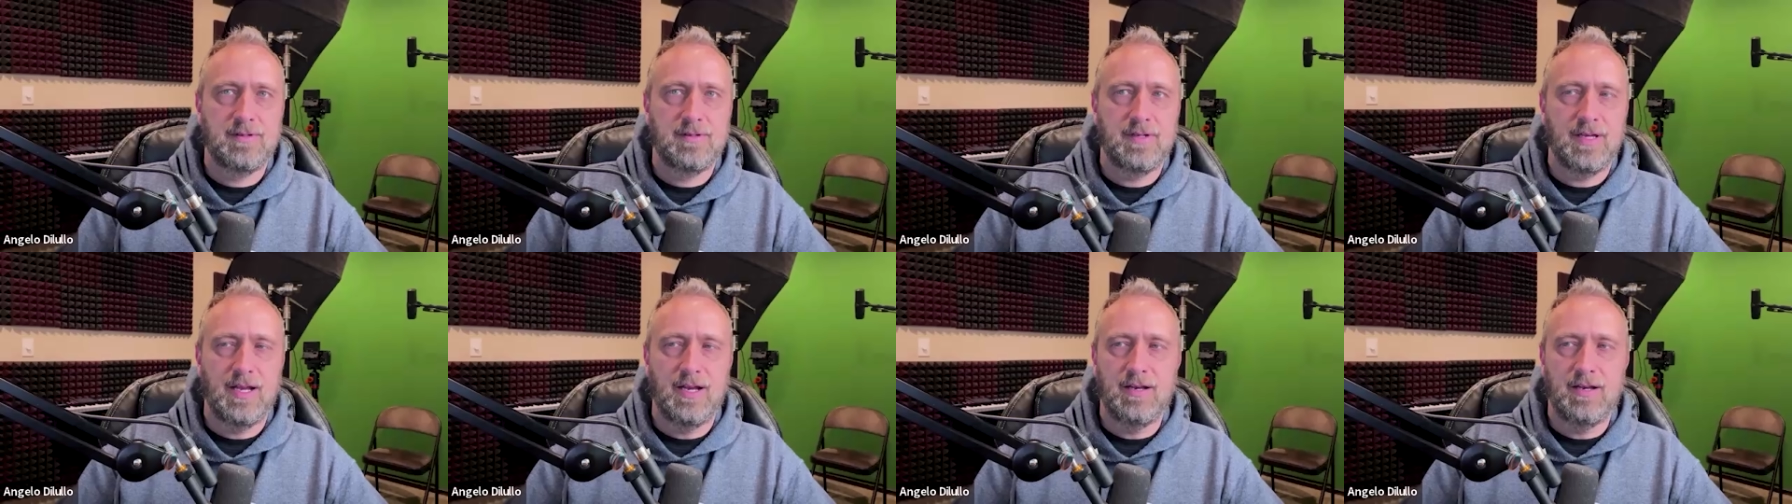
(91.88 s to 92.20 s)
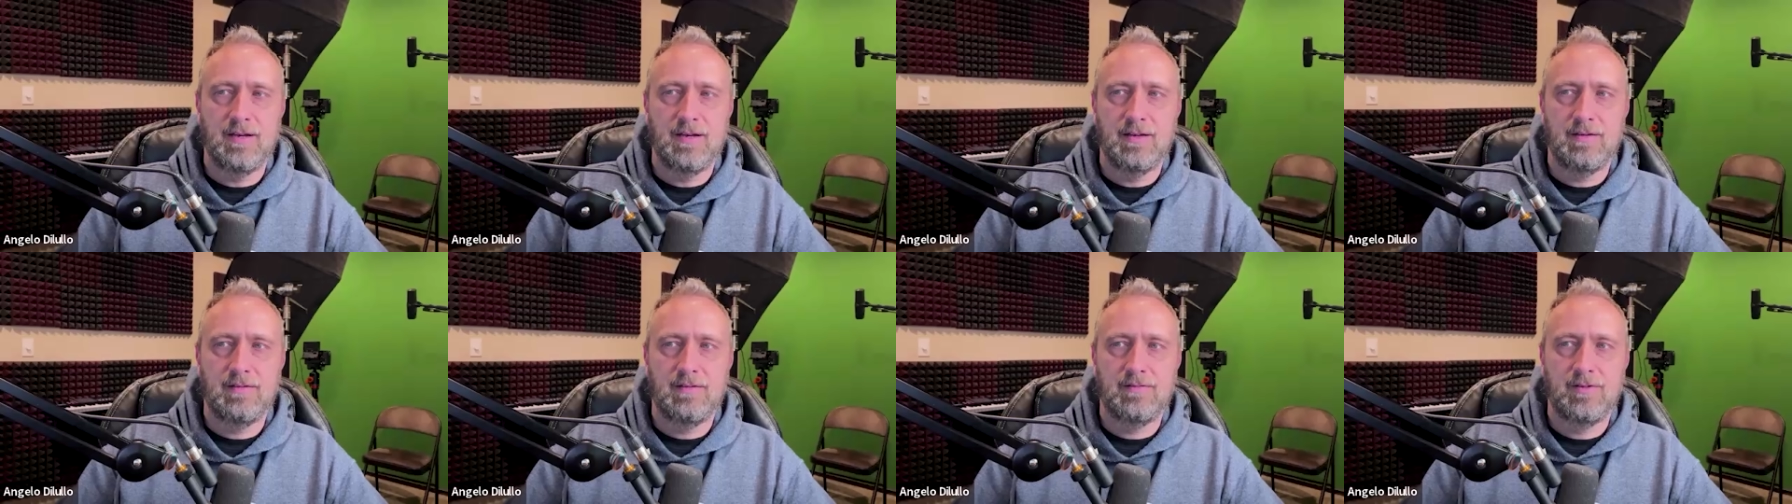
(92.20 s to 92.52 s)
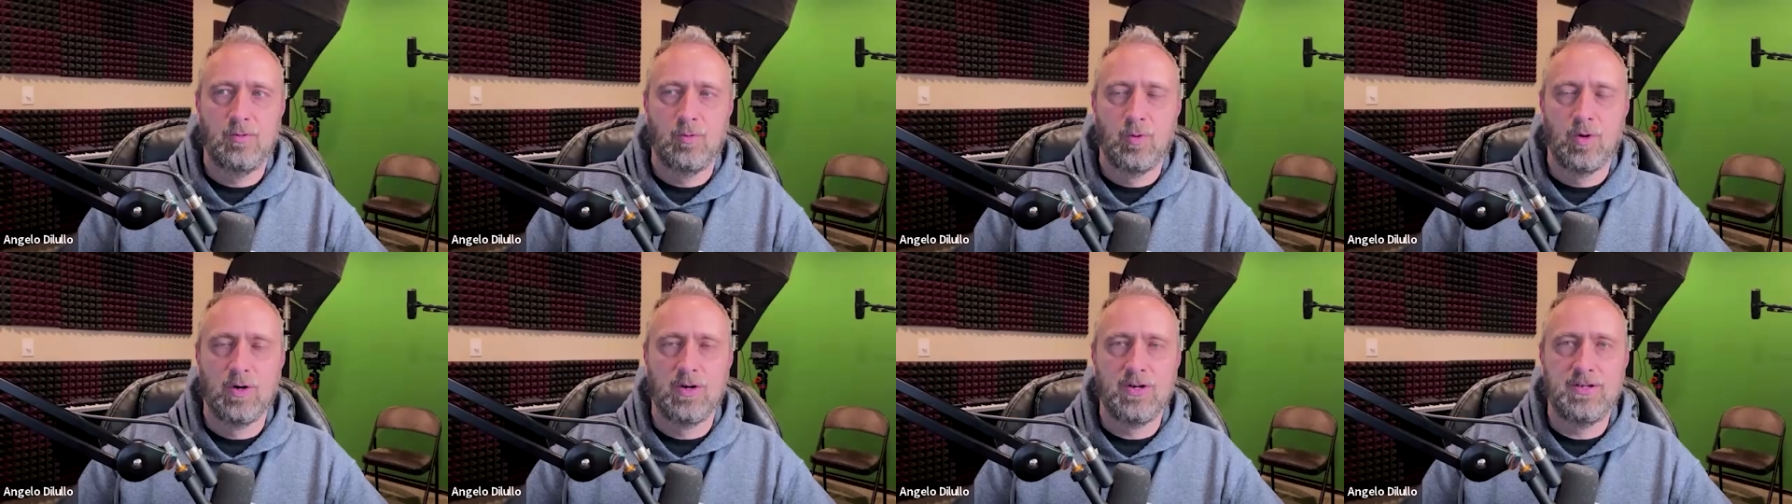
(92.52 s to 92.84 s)
And
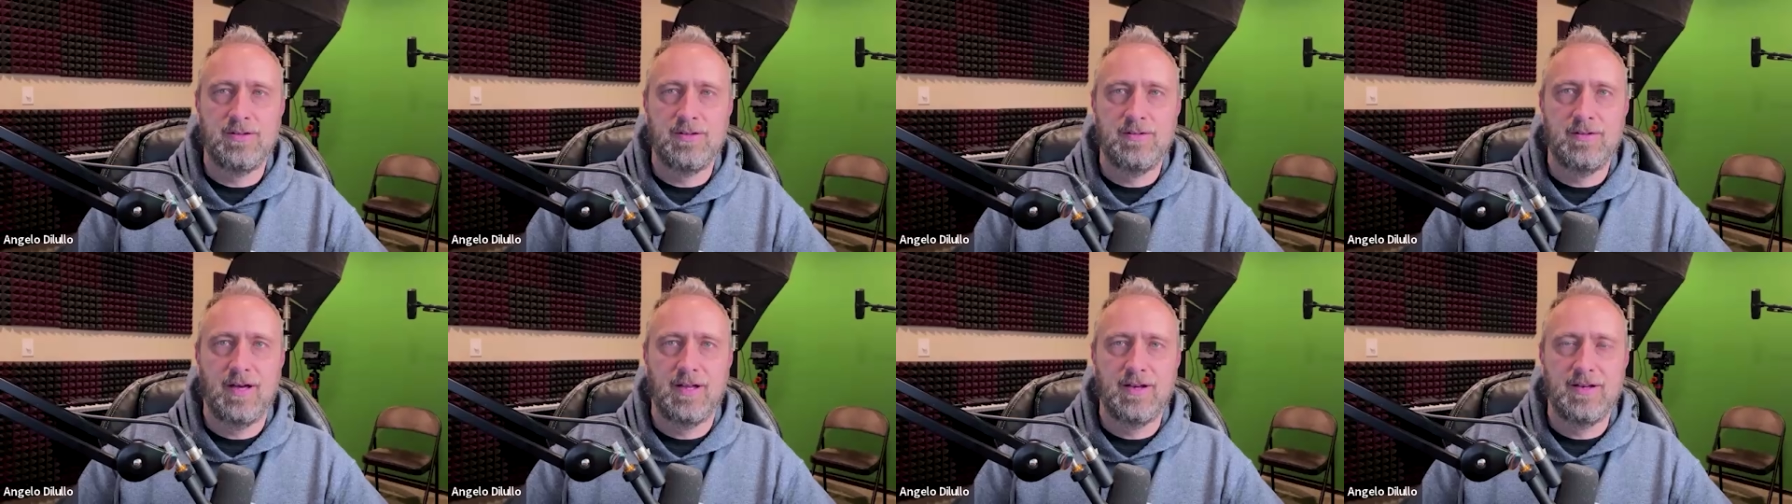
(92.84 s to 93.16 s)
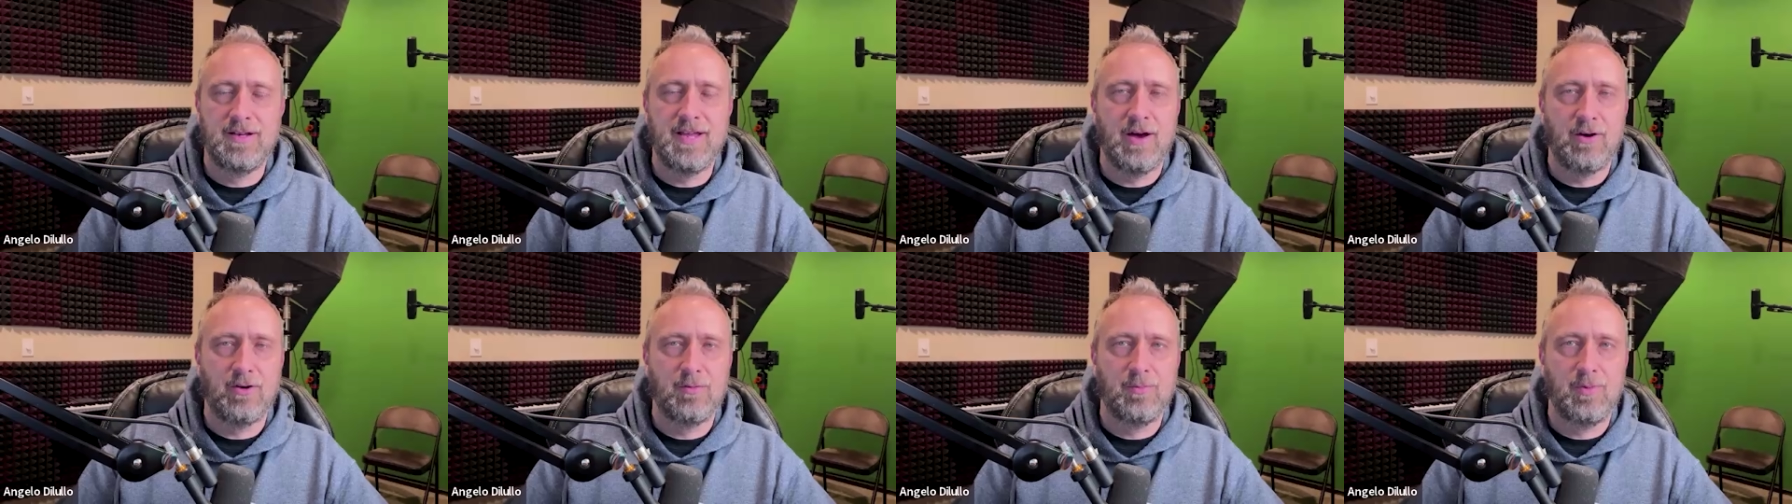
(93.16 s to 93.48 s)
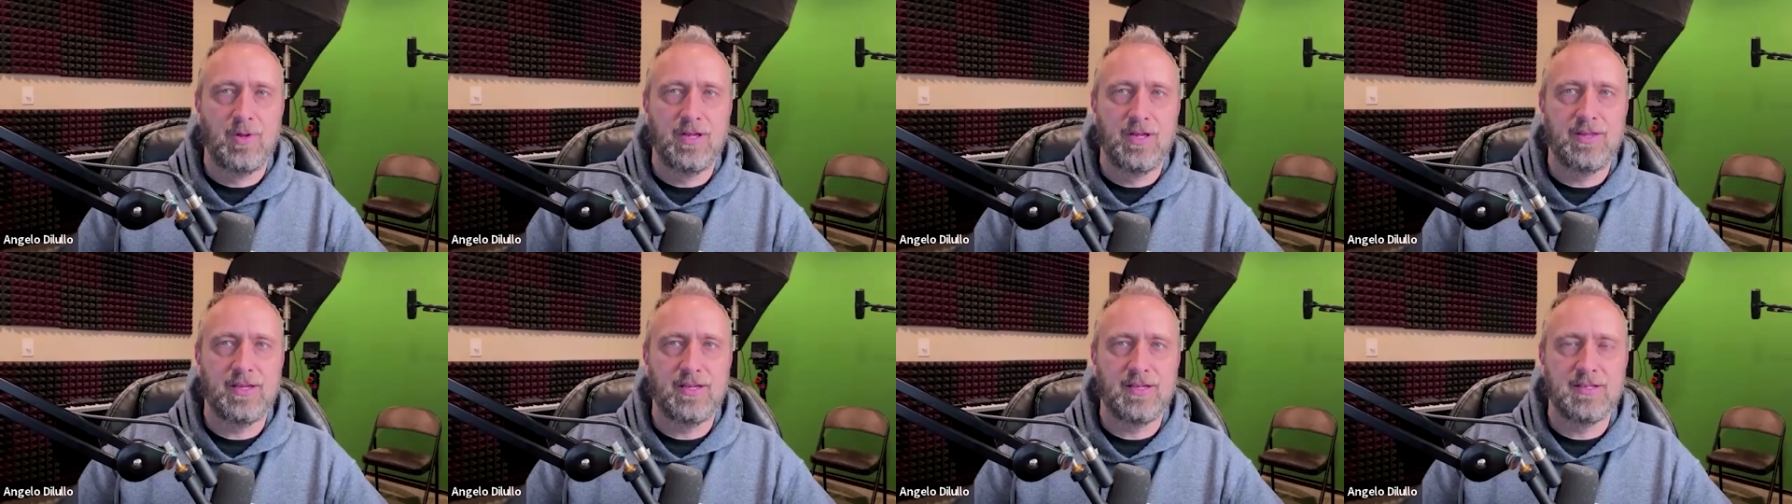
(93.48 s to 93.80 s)
the word
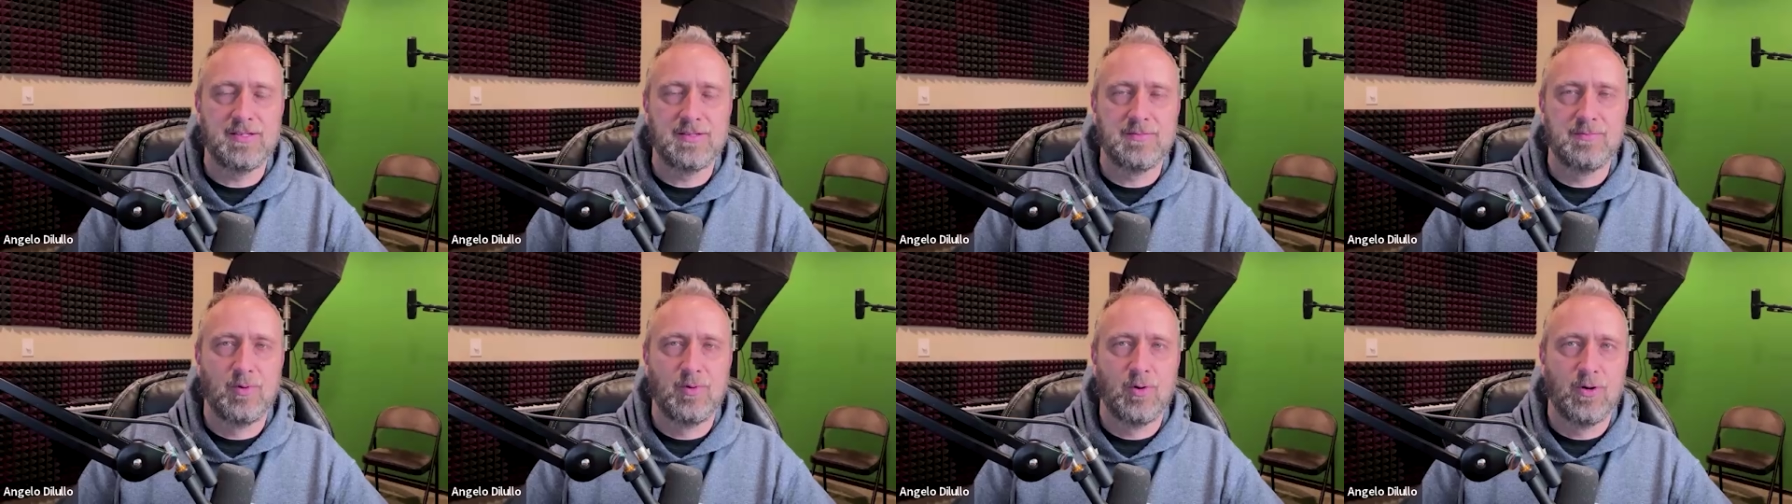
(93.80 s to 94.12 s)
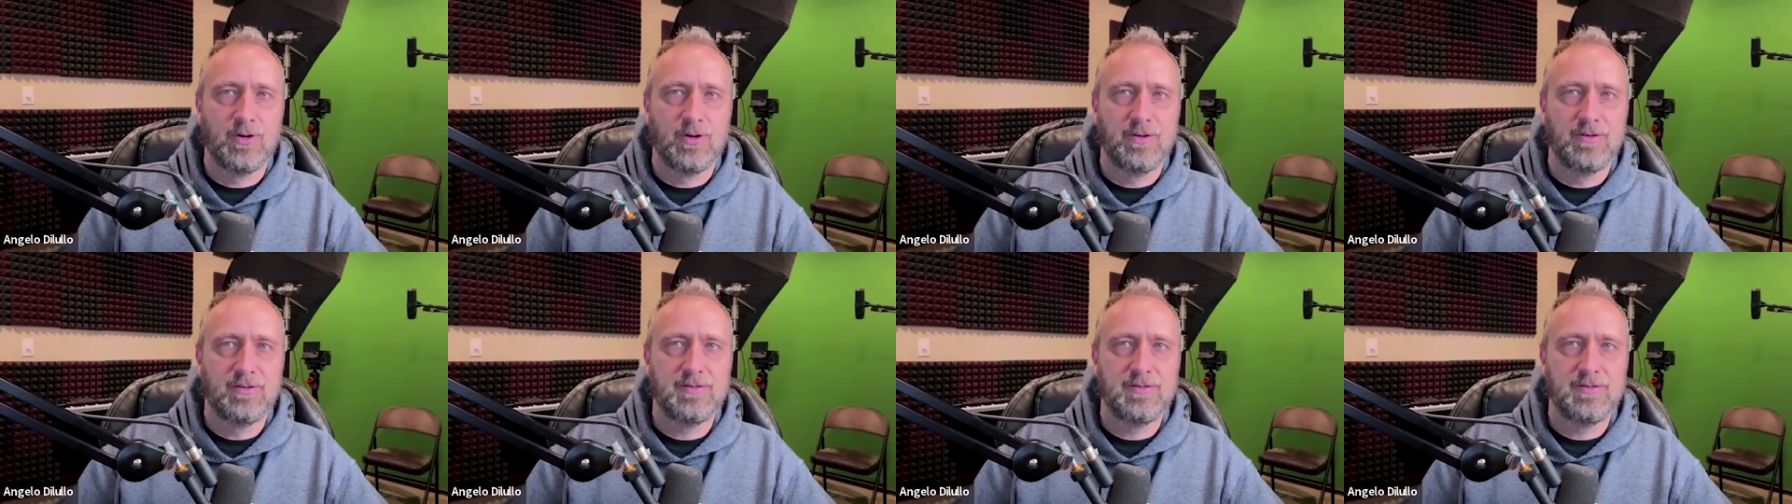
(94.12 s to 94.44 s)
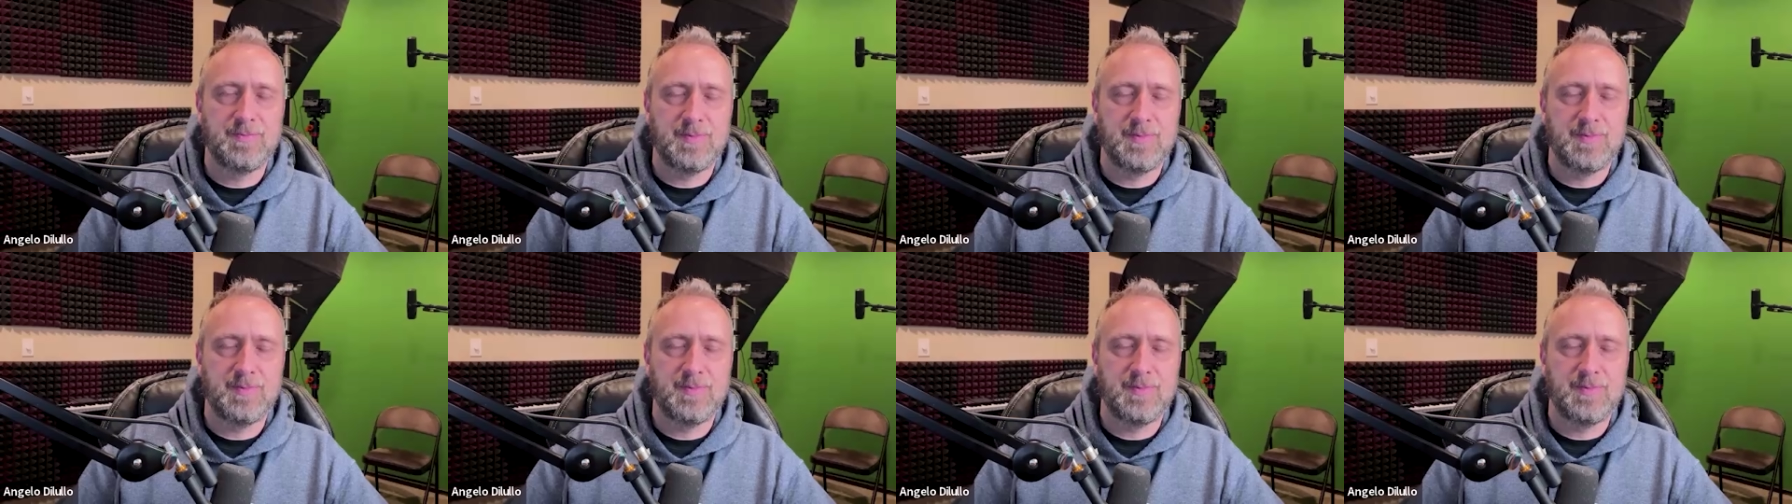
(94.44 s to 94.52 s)
undoubtable, I think, is important.